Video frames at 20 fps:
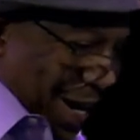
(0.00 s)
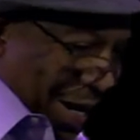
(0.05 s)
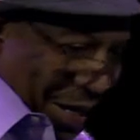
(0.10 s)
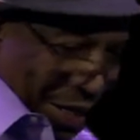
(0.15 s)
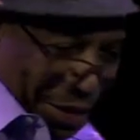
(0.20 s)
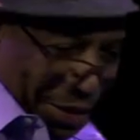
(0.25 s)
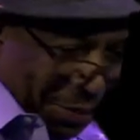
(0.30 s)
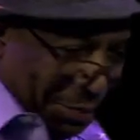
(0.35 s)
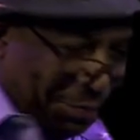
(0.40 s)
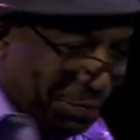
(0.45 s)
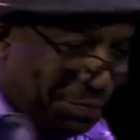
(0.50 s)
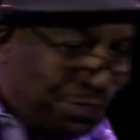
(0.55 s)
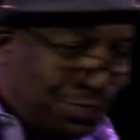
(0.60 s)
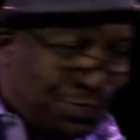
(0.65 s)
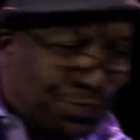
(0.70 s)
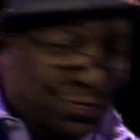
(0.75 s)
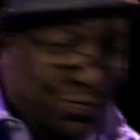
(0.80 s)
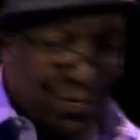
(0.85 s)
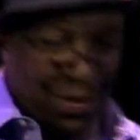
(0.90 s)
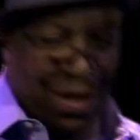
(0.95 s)
um,
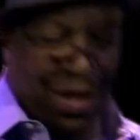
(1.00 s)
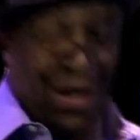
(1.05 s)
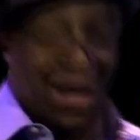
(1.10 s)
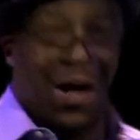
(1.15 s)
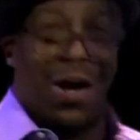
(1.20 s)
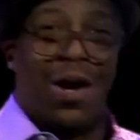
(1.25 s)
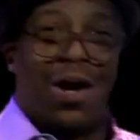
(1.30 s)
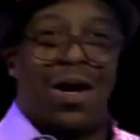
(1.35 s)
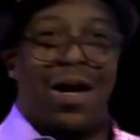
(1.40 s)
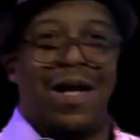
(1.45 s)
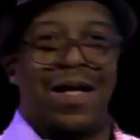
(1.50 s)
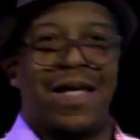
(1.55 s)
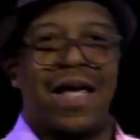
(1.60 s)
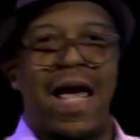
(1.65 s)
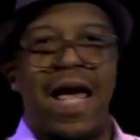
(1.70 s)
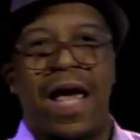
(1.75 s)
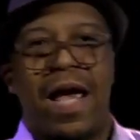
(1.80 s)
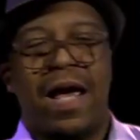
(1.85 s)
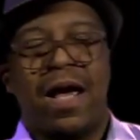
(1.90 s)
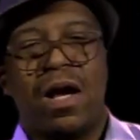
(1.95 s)
uh,
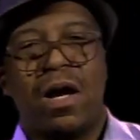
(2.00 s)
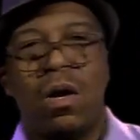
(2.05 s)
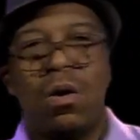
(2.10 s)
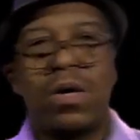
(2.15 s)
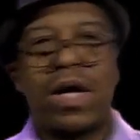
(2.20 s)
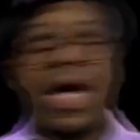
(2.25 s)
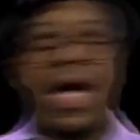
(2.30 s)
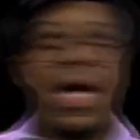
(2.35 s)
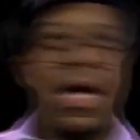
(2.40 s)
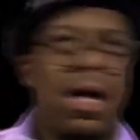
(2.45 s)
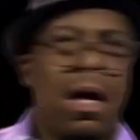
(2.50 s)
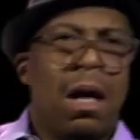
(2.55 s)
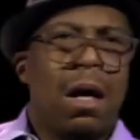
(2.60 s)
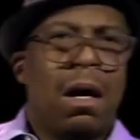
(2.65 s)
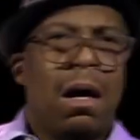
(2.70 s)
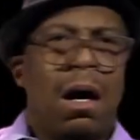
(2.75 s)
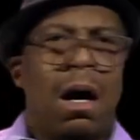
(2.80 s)
yeah, okay.